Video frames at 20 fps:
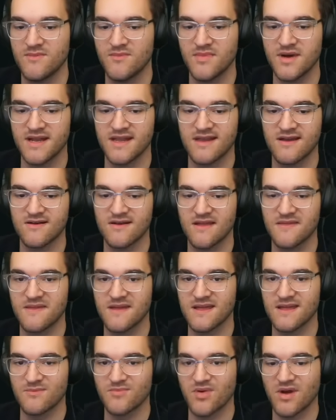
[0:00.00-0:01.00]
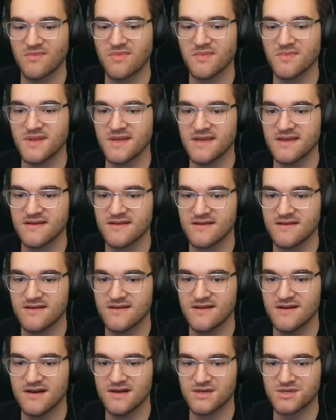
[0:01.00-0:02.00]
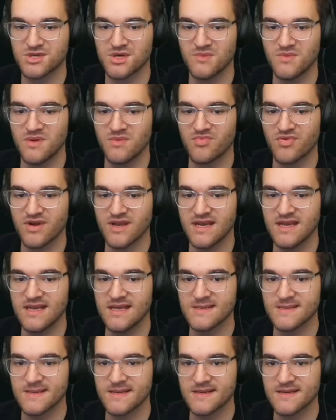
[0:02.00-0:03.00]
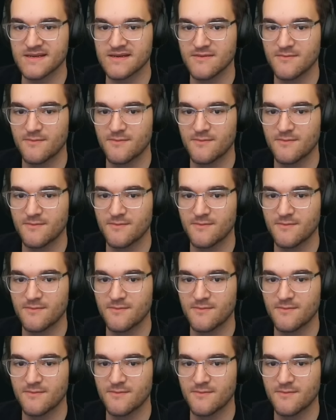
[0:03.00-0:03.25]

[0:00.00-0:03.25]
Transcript: But here I think it probably should be pretty decent.